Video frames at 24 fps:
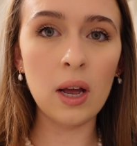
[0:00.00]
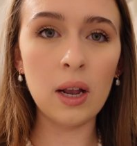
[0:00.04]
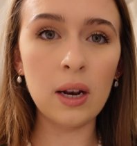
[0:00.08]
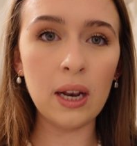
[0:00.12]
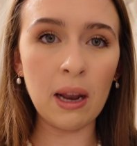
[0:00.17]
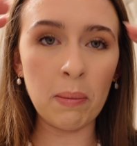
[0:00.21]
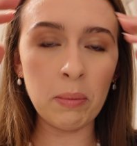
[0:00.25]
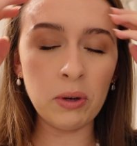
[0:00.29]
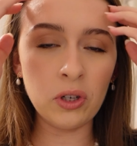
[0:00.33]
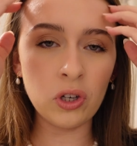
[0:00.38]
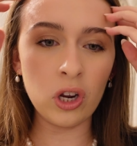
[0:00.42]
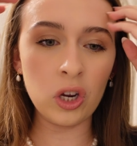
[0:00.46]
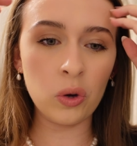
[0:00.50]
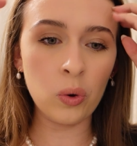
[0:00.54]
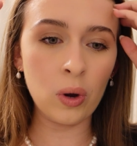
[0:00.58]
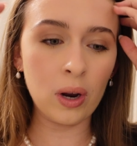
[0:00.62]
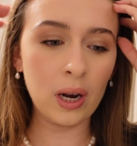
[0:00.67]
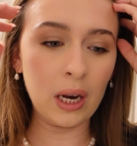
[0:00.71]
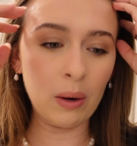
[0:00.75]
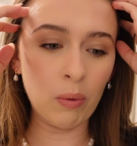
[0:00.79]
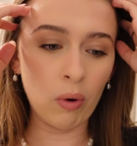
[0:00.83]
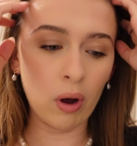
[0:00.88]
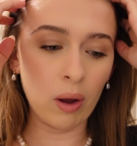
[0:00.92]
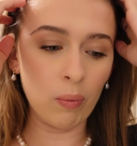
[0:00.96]
Let me show you
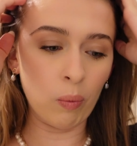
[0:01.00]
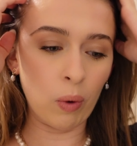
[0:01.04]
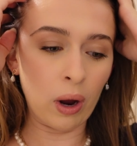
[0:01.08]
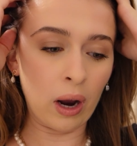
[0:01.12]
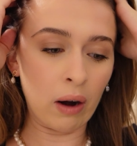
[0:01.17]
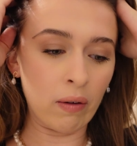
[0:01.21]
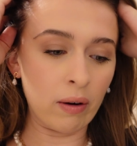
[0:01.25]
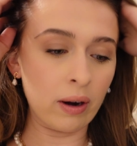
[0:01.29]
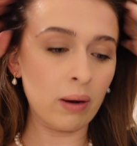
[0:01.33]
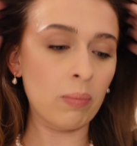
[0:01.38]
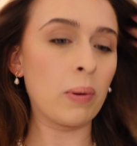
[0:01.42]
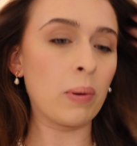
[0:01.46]
quickly what I'm wearing